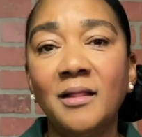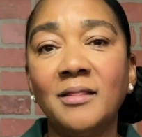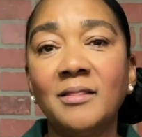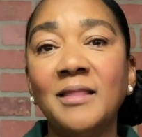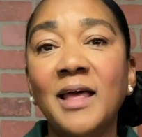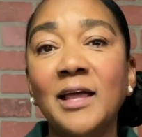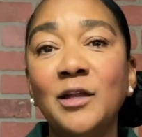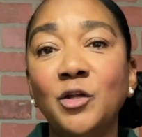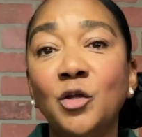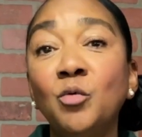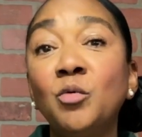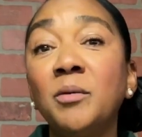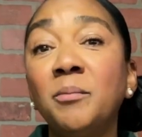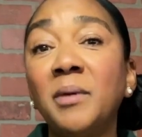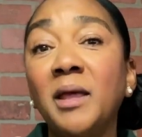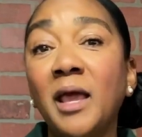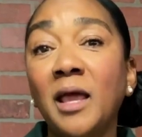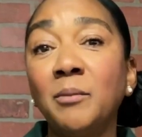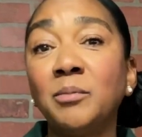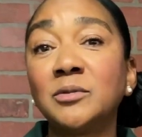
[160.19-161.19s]
that you would
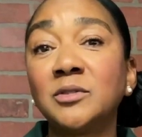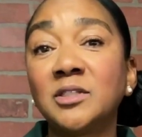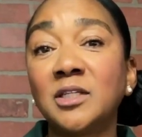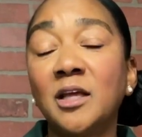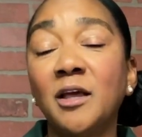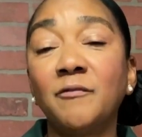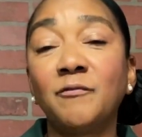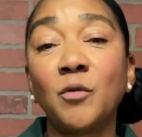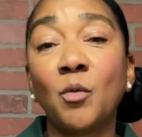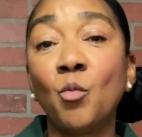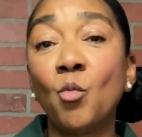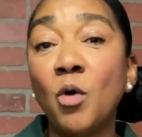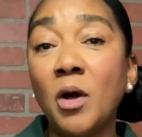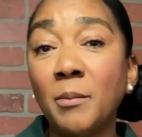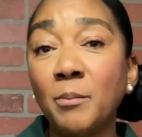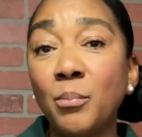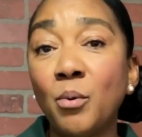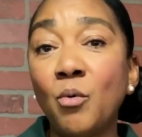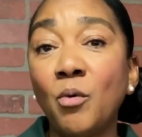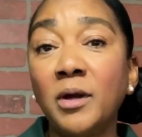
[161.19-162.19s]
be able to get from
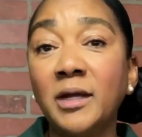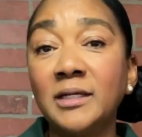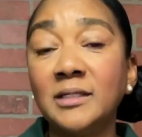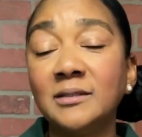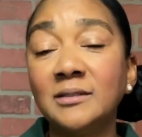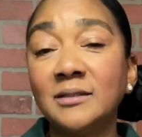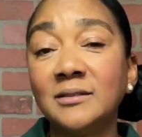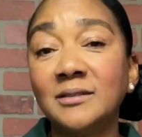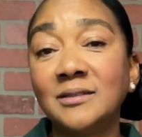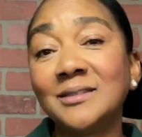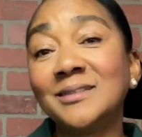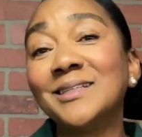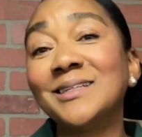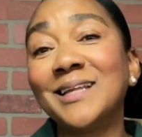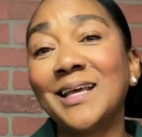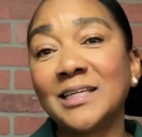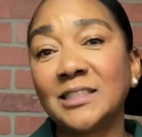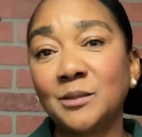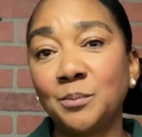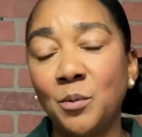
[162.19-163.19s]
one point to the
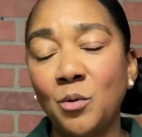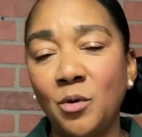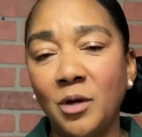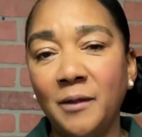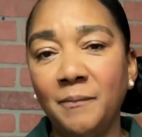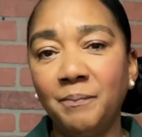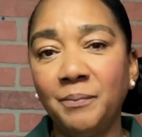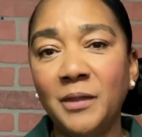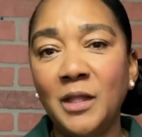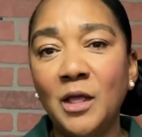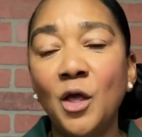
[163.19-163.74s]
next point.